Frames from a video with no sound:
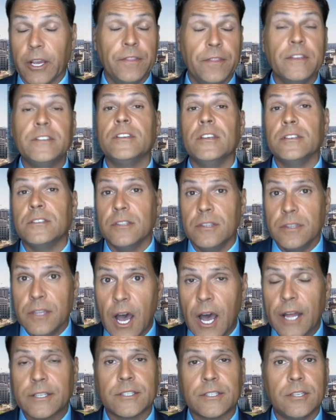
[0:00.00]
and this is
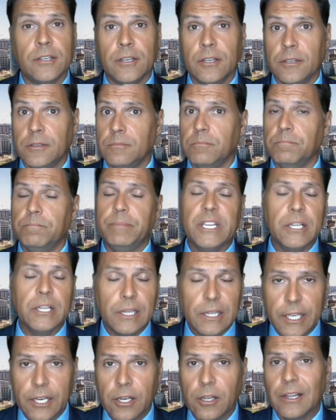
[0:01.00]
not to
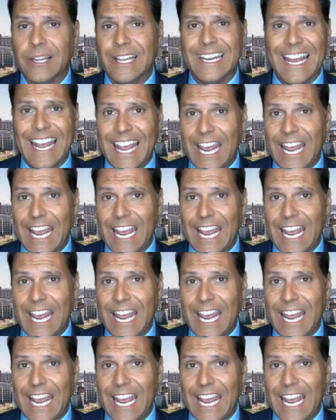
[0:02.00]
belittle in